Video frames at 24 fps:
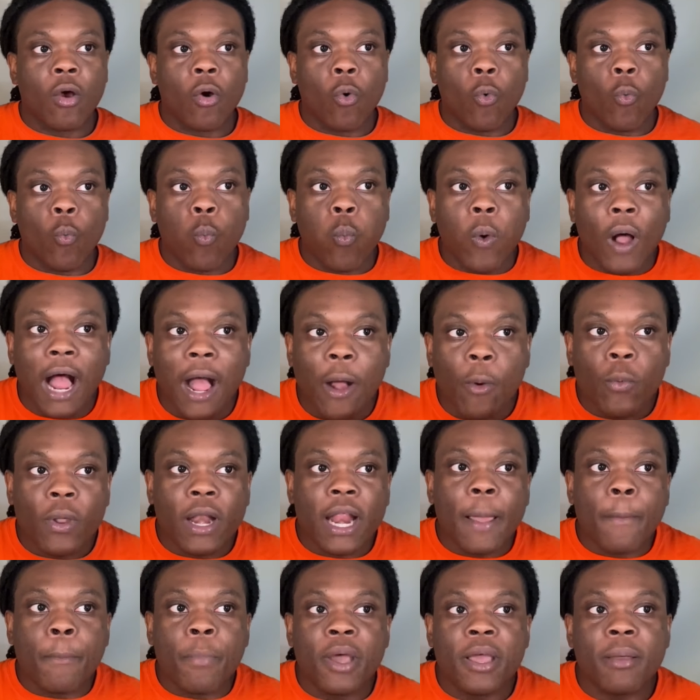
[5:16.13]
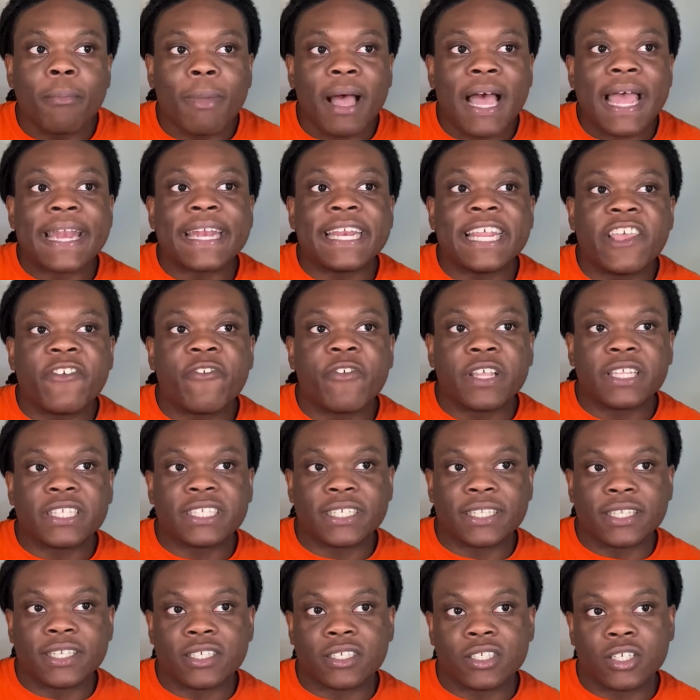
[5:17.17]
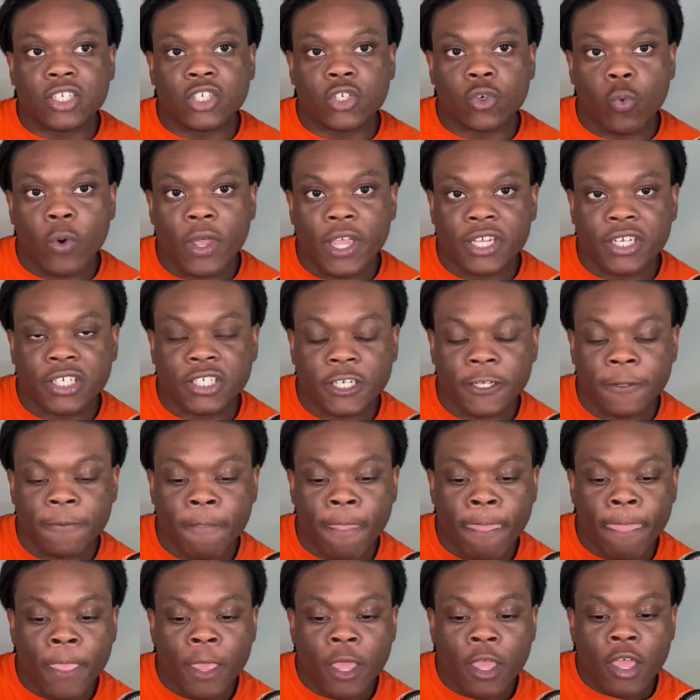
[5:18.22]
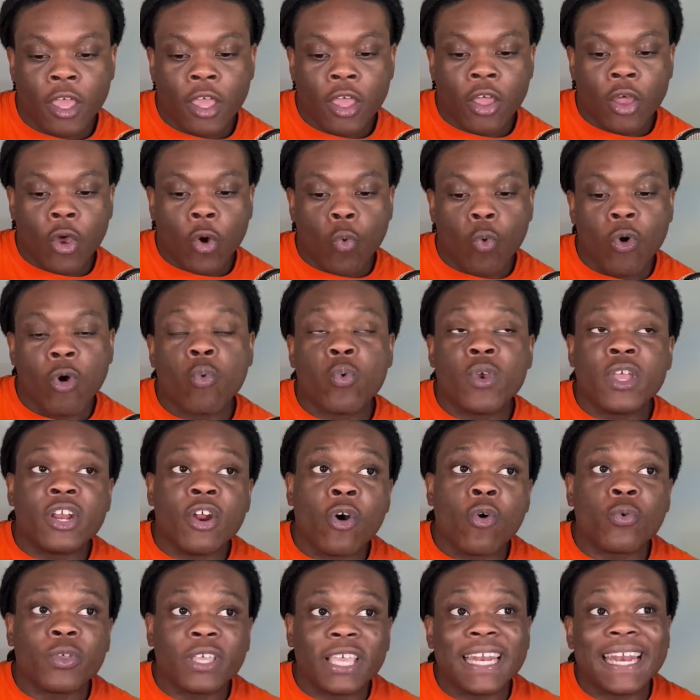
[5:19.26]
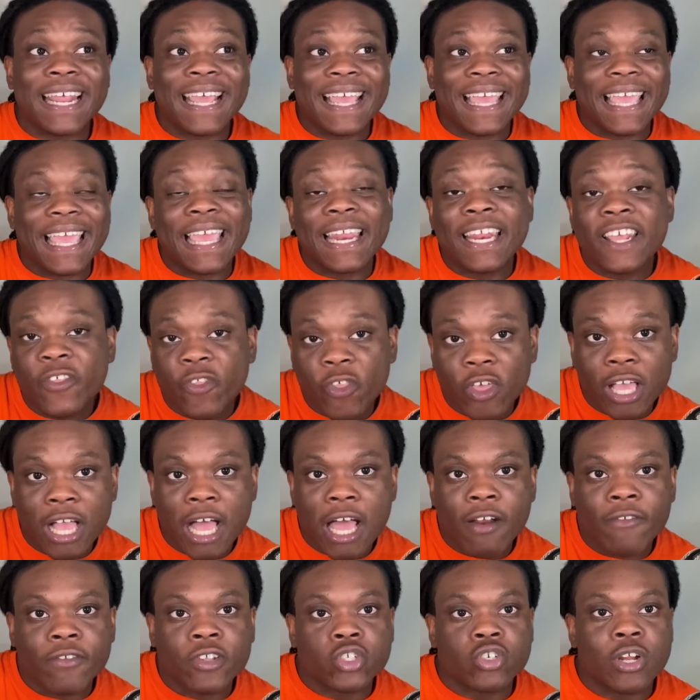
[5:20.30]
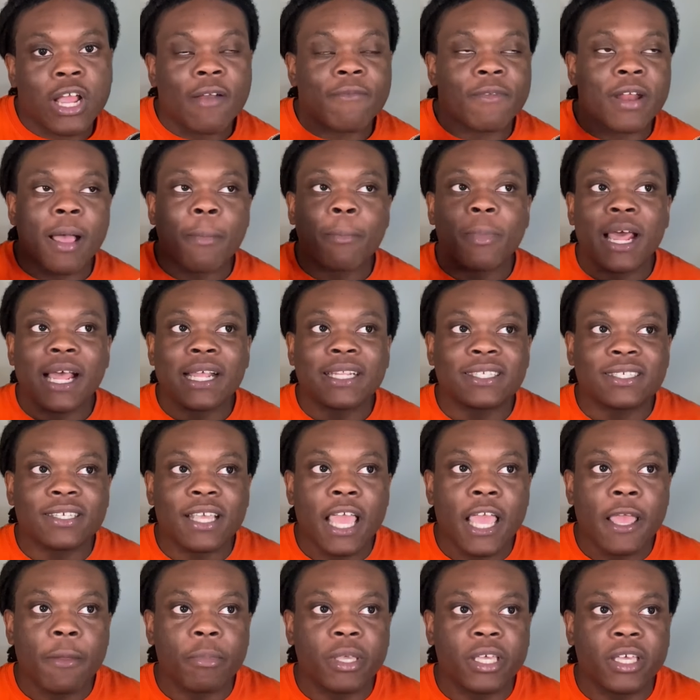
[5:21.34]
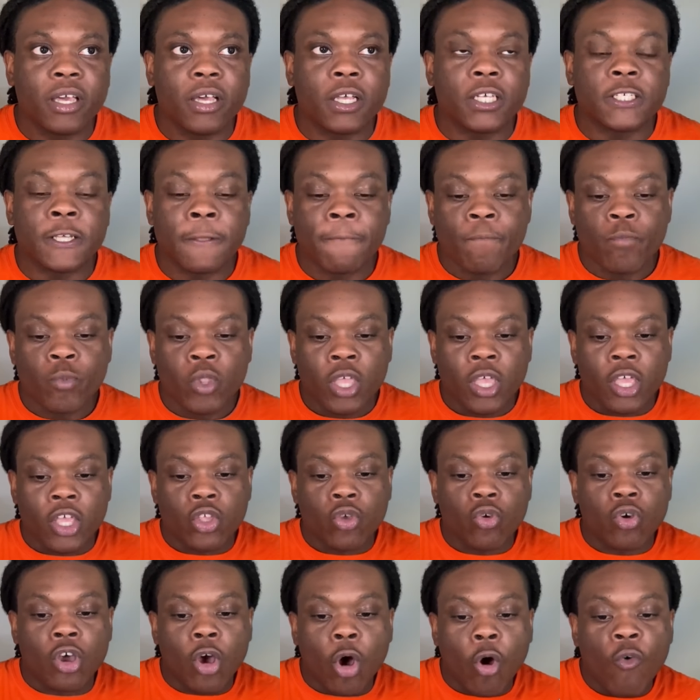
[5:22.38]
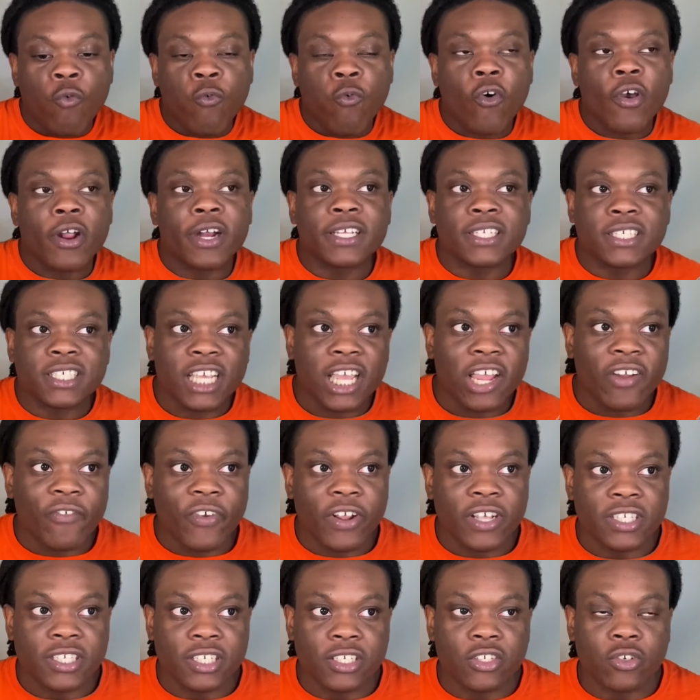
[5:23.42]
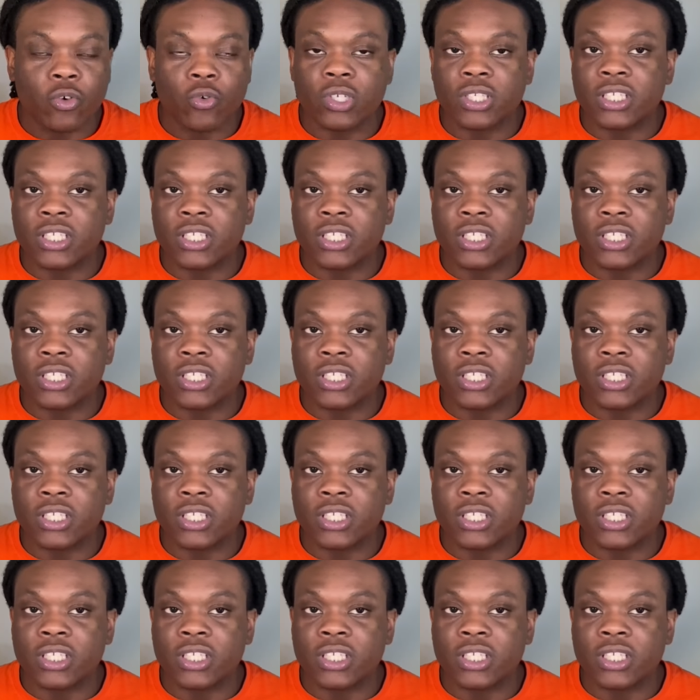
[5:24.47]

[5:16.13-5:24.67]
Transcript: Why would I put my defense in the situation where we don't get anything out of the drive? Now, I'm not saying because you go for it in San Francisco's